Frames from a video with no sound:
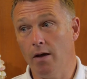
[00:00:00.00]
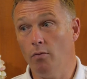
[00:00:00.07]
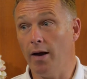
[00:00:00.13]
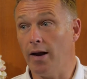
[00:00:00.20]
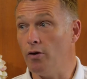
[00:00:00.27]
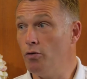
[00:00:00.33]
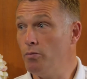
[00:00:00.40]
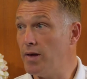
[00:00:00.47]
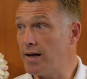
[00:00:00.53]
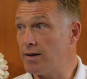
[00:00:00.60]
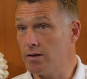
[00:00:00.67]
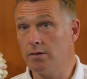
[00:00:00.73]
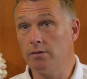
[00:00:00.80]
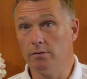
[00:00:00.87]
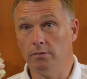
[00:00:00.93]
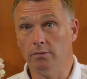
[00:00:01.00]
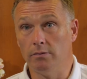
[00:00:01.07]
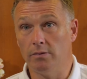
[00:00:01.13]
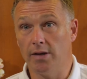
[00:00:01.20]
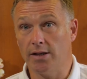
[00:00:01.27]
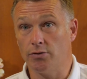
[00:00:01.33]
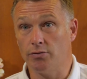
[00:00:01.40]
Well, I hope
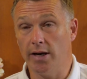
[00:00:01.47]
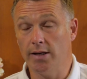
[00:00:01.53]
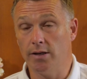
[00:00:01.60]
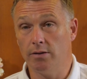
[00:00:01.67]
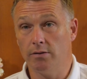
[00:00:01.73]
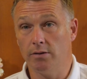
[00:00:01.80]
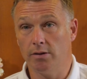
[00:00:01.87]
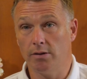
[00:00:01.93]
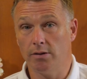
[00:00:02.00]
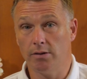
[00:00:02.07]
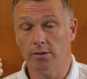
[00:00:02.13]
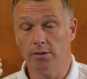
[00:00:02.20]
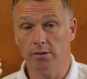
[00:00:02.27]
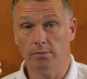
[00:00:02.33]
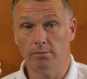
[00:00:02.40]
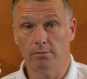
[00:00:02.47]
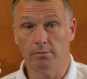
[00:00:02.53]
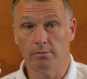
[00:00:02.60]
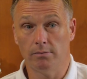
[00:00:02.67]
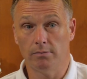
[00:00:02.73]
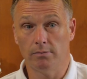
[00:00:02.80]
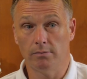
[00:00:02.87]
that's right.
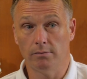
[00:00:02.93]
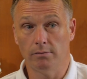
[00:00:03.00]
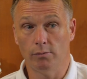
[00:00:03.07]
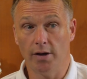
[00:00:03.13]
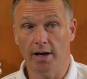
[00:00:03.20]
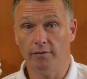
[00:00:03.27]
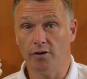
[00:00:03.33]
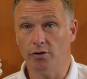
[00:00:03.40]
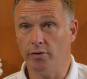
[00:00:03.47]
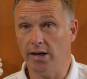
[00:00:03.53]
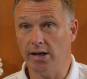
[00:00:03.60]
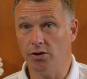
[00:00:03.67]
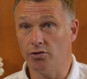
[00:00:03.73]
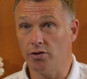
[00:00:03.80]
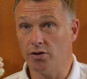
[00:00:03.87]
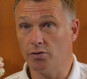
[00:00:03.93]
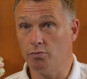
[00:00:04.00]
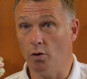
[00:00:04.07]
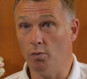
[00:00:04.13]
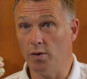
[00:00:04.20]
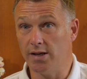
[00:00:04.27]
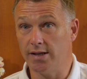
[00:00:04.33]
We have to really trust
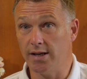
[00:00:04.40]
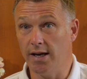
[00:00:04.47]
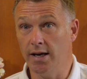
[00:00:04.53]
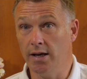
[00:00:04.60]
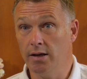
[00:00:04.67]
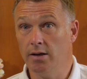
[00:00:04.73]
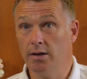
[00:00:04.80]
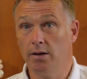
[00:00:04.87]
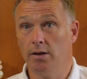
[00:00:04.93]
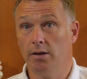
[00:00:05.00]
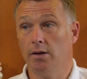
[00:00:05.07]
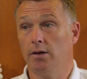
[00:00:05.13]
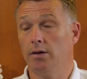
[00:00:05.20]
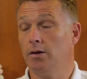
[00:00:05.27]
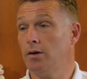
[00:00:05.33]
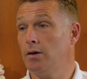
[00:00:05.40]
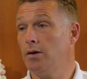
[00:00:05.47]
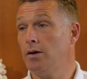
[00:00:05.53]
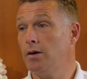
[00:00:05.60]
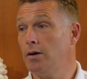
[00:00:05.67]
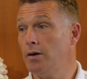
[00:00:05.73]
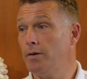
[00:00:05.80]
what we see.
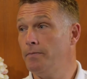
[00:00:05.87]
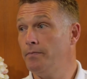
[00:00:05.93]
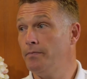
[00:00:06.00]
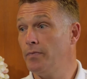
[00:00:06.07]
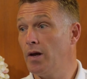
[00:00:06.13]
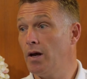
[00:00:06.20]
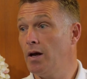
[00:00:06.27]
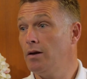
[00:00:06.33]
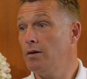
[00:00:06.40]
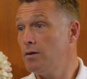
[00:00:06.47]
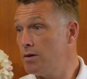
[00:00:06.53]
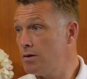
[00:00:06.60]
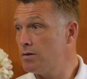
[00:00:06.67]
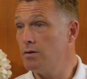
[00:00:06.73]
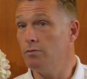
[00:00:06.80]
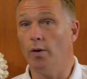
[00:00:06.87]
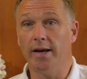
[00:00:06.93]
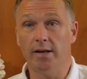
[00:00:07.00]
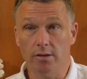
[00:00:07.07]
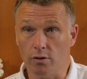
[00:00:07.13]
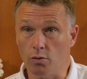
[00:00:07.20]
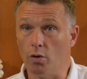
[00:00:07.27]
And as the
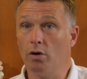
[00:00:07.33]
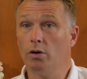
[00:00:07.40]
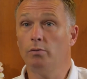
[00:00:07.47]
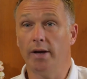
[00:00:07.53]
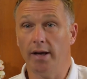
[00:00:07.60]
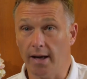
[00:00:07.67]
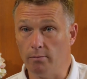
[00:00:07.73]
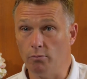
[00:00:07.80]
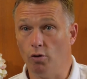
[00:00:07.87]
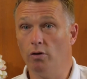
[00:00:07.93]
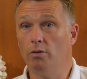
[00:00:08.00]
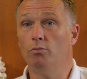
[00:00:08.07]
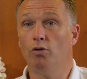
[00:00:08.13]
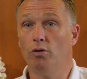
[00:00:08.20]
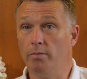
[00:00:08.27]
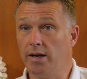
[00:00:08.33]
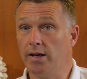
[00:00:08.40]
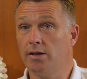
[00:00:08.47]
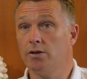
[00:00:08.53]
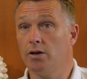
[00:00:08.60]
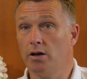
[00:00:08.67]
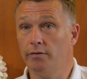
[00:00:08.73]
weeks go on, we can get more and more
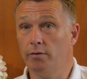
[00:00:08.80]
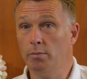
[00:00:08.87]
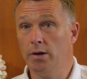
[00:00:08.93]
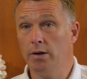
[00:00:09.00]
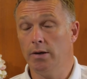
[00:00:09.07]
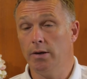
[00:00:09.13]
minutes out of him